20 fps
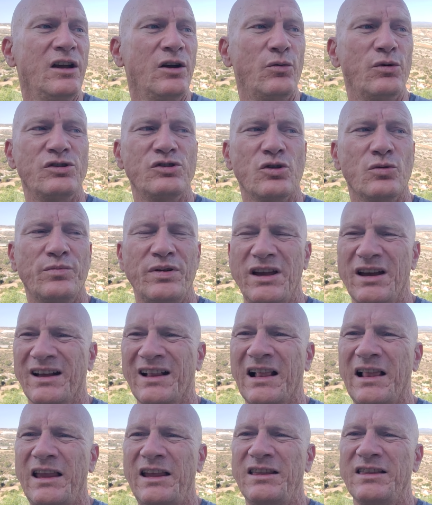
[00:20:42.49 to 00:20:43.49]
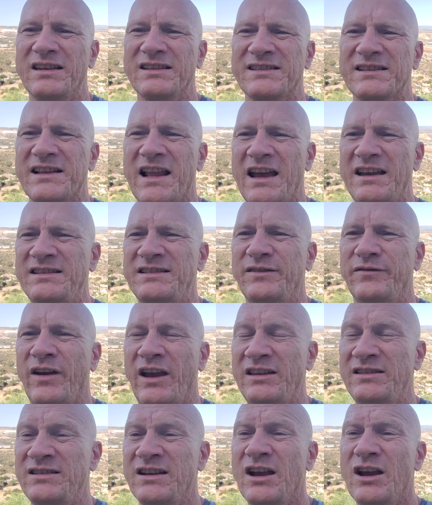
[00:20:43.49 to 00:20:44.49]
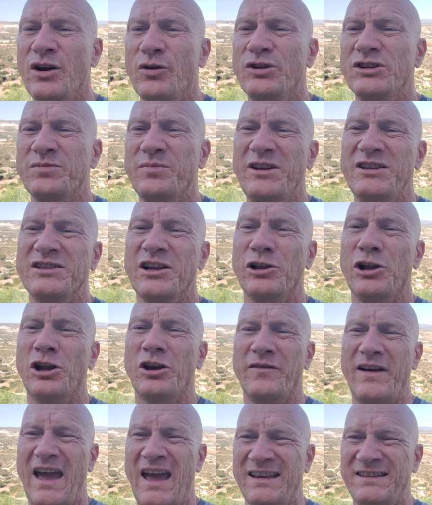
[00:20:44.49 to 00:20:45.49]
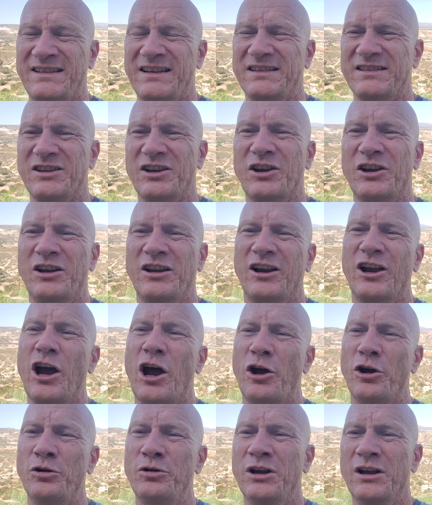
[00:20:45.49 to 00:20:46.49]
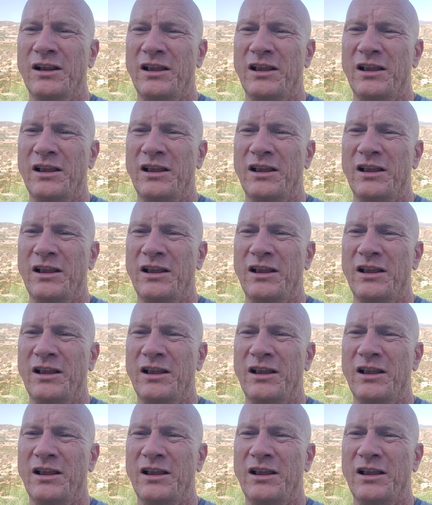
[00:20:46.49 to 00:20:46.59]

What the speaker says: which will be a clean the slate event, which means a lot of assets are going to go,